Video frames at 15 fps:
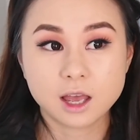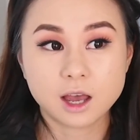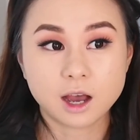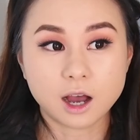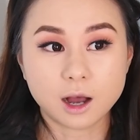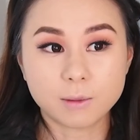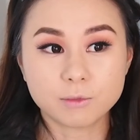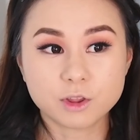
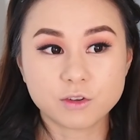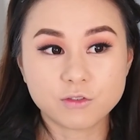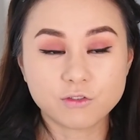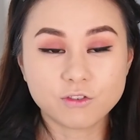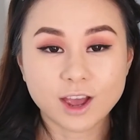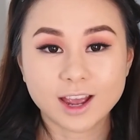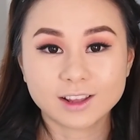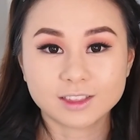the
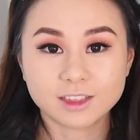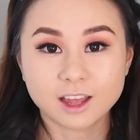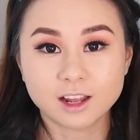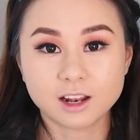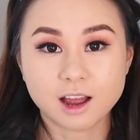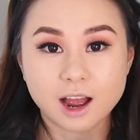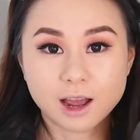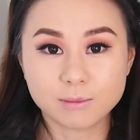fact
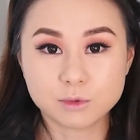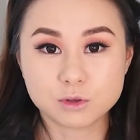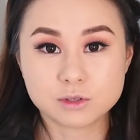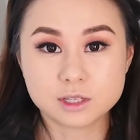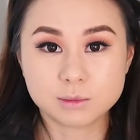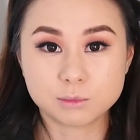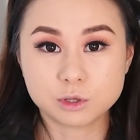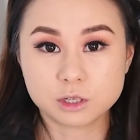that I'm
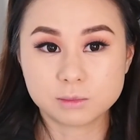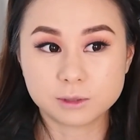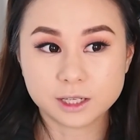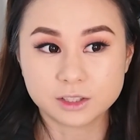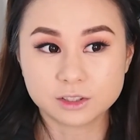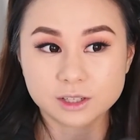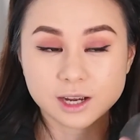using Beauty Blender